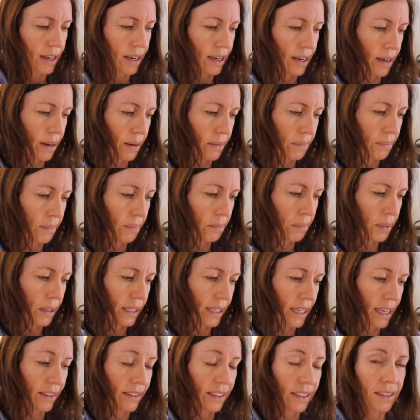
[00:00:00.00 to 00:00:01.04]
Um, but
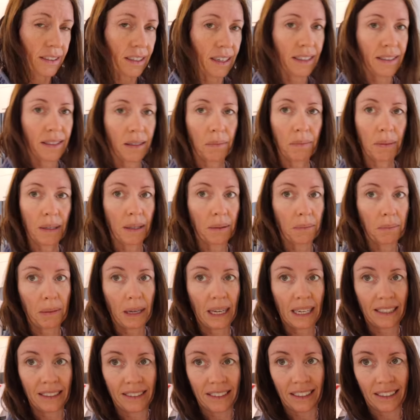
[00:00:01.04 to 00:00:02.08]
yeah, these guys have been
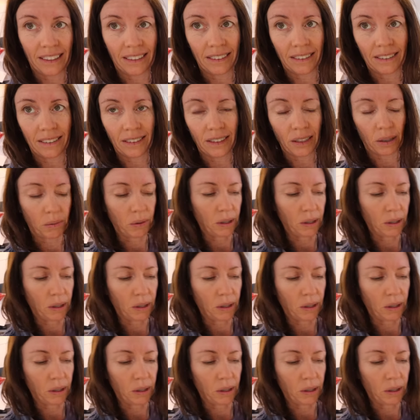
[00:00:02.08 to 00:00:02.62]
amazing to